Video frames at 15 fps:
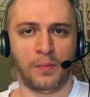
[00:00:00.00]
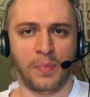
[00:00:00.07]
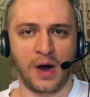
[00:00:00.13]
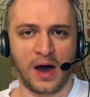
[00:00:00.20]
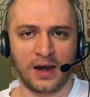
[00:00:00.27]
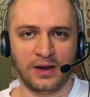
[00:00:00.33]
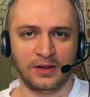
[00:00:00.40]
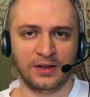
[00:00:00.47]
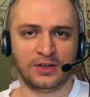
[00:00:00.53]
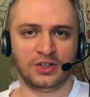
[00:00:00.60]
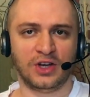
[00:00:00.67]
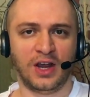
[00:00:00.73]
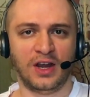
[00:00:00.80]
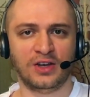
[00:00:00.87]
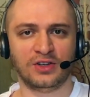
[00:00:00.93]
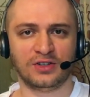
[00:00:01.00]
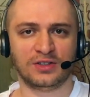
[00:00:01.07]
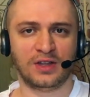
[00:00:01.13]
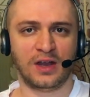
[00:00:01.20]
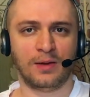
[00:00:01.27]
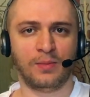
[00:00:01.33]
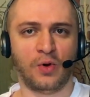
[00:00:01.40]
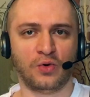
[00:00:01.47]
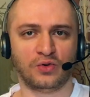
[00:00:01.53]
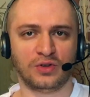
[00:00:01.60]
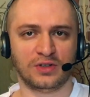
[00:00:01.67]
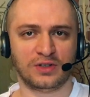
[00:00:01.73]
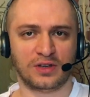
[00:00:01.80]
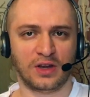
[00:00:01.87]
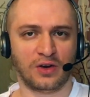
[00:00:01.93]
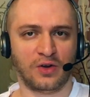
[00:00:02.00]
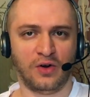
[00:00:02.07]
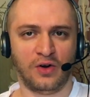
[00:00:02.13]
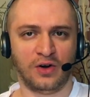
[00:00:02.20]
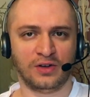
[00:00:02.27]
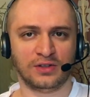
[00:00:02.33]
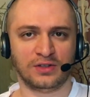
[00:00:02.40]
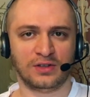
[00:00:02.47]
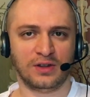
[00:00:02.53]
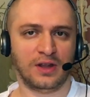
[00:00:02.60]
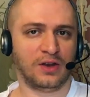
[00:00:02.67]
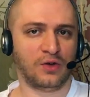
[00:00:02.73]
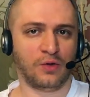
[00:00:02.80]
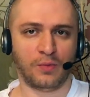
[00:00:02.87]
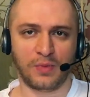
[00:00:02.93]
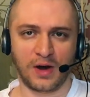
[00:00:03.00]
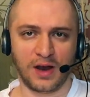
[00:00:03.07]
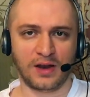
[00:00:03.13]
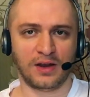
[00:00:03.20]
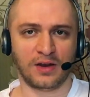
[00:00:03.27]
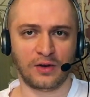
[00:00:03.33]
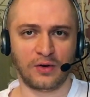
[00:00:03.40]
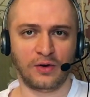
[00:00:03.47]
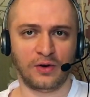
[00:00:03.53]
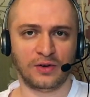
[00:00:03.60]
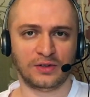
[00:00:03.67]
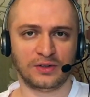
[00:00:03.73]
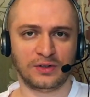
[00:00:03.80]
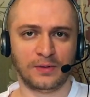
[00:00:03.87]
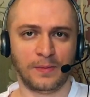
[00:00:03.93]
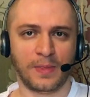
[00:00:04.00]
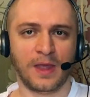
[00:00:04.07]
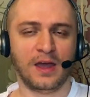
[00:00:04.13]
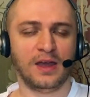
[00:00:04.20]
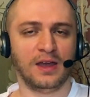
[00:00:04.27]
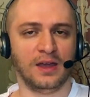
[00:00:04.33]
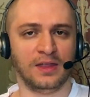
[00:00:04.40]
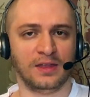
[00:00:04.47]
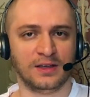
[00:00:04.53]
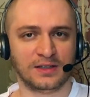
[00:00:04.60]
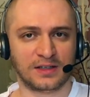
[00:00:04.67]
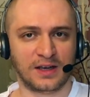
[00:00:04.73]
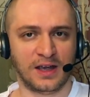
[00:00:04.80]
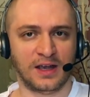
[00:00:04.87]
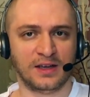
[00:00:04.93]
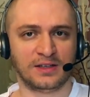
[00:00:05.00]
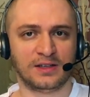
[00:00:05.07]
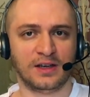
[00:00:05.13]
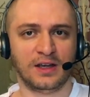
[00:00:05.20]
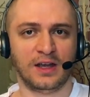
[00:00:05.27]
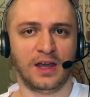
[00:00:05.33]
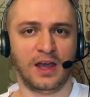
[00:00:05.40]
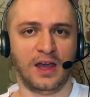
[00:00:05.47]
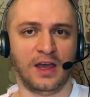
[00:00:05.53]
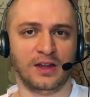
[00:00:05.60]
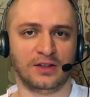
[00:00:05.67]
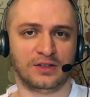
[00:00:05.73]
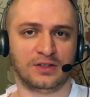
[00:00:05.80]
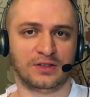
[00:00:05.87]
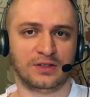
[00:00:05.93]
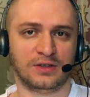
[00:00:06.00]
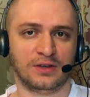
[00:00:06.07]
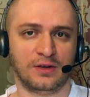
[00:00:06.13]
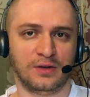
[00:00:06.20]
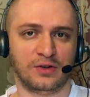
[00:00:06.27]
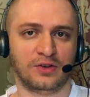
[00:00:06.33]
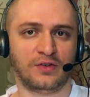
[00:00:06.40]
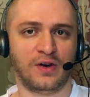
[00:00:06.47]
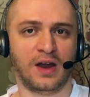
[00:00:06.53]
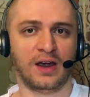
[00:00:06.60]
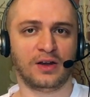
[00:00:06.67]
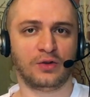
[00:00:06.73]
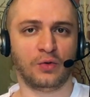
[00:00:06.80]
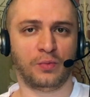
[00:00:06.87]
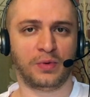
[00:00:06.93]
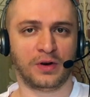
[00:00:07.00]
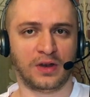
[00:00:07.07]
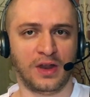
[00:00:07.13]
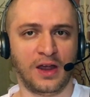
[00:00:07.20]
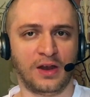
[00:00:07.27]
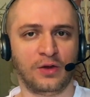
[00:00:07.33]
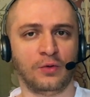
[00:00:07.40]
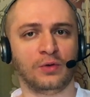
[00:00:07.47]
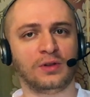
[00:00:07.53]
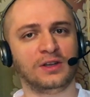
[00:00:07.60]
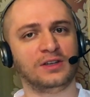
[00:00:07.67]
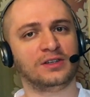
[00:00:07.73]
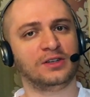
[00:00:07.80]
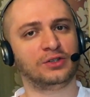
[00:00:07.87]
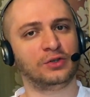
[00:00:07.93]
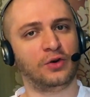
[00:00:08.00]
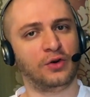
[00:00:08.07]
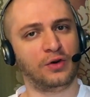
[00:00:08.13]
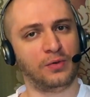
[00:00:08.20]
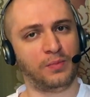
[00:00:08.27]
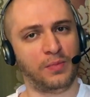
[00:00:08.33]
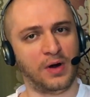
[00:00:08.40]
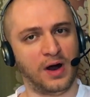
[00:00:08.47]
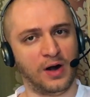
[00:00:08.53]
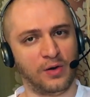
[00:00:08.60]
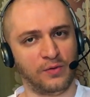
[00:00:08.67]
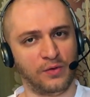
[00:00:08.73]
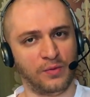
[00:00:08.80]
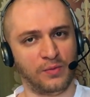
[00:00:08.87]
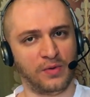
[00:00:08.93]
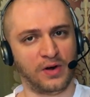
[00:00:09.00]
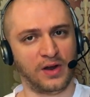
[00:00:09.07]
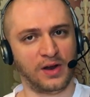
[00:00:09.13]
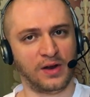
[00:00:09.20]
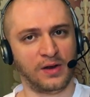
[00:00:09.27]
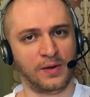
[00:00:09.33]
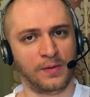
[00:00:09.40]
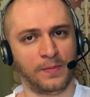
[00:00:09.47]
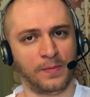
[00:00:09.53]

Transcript: bodily changes that emotions can cause, that your brain can cause. In this case, it's trying to protect you, at least a certain part of your brain